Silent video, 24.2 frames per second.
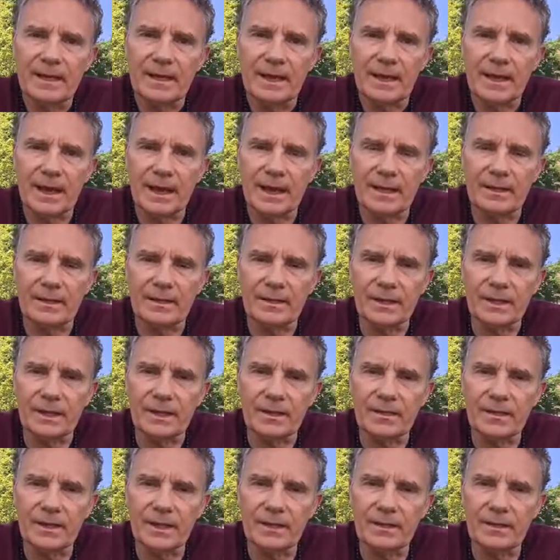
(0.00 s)
and
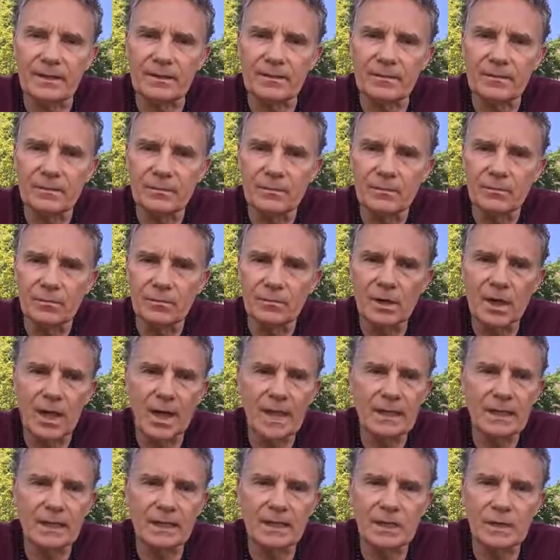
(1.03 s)
then when
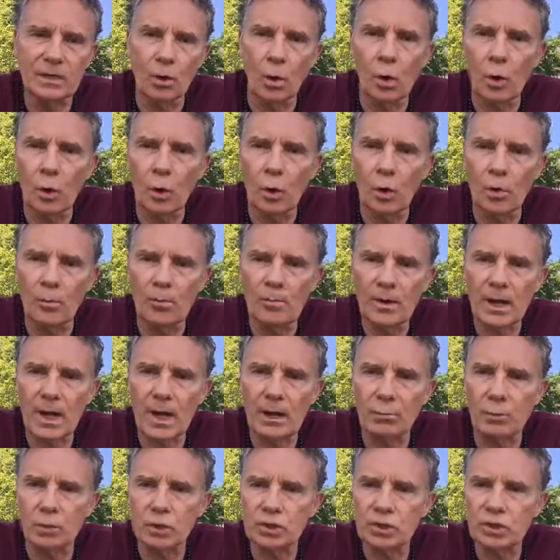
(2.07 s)
I get home,
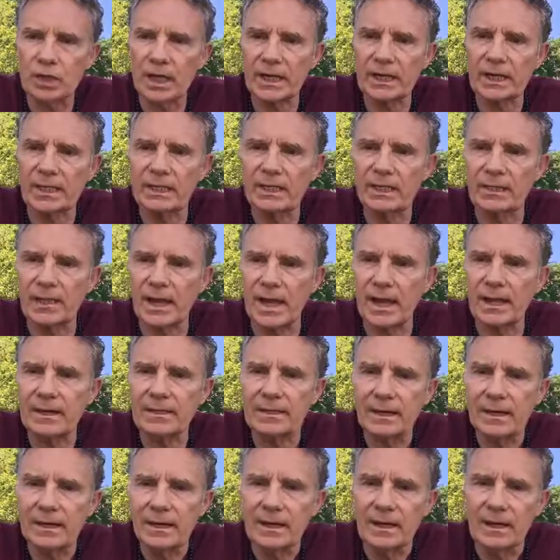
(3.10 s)
I will check into that
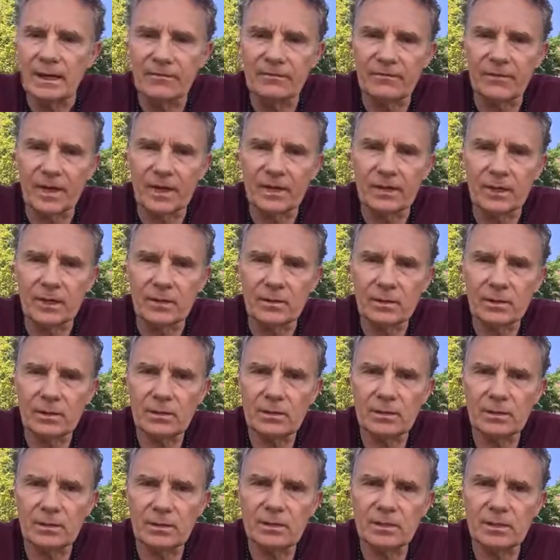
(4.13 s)
and find out,
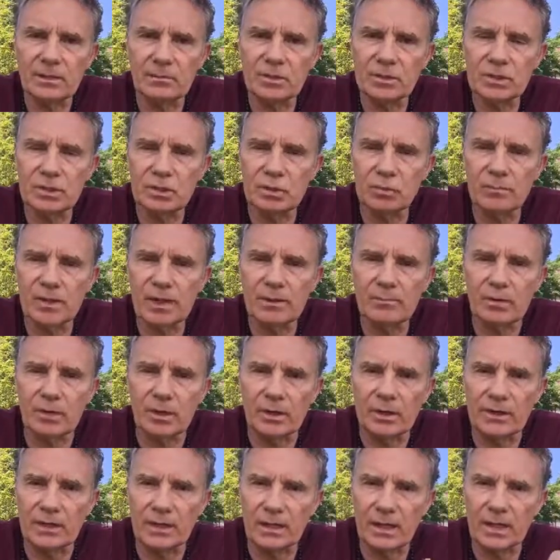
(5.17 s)
oh look, someone's a new
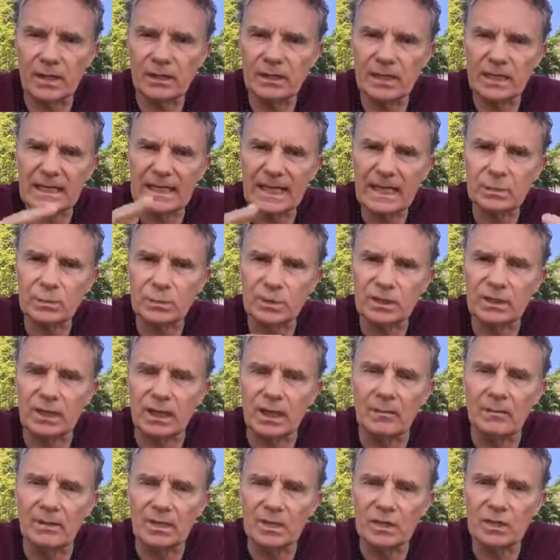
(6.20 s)
member, and then I'll connect with
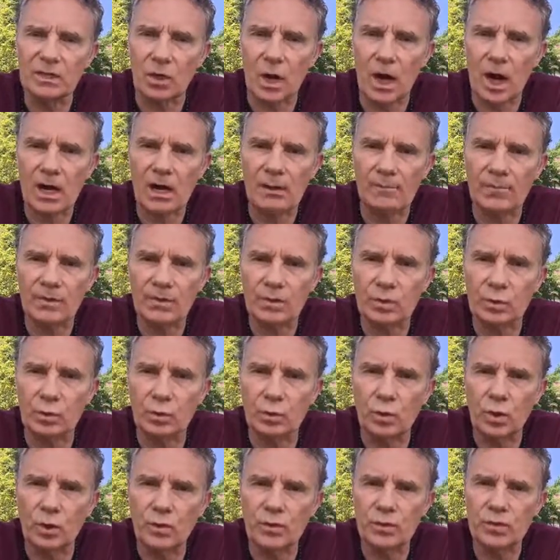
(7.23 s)
them and talk them
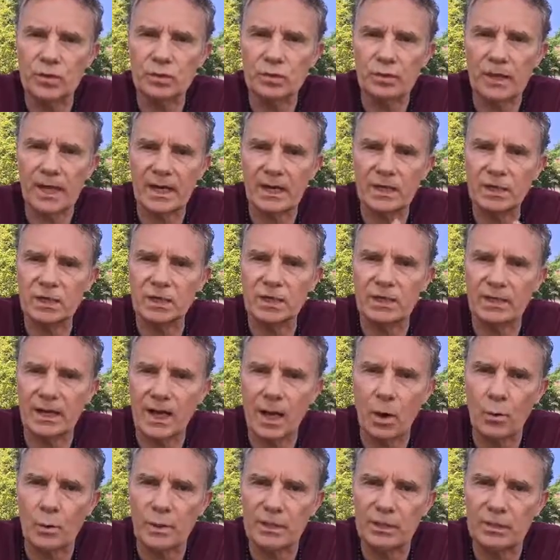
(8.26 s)
through the strategy and
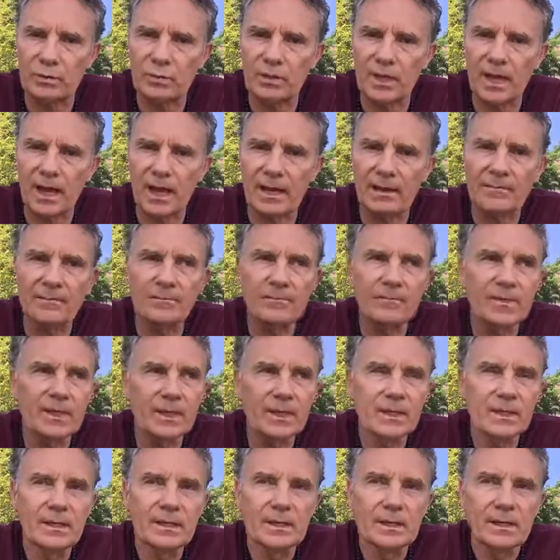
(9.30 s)
how we do that.
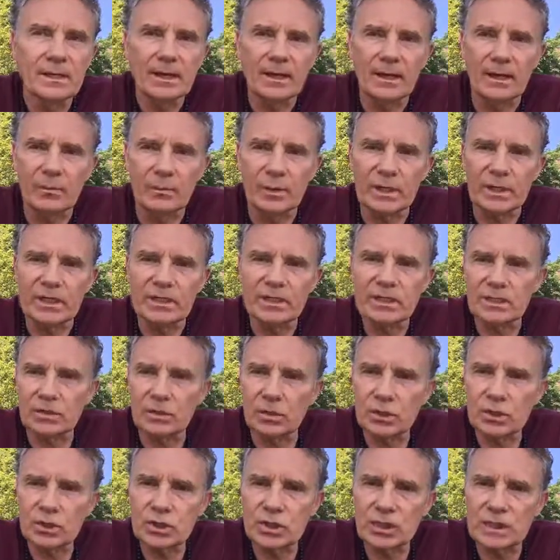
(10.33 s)
And we
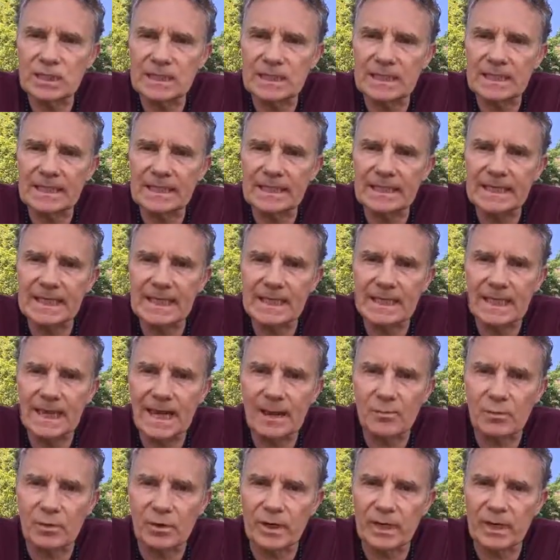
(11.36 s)
synergistically
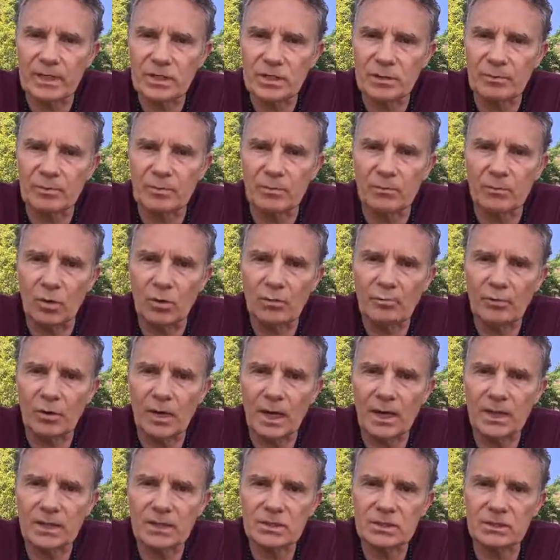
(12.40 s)
collaborate to promote
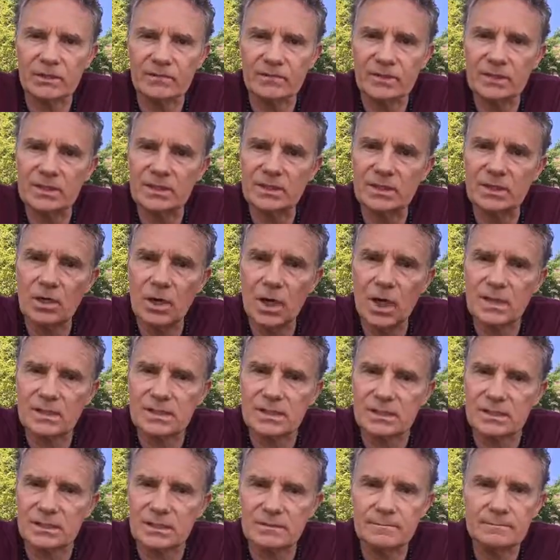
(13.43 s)
products, services, and
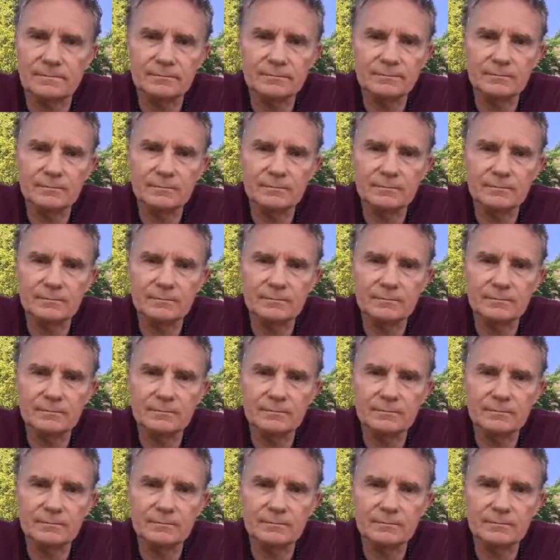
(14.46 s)
causes.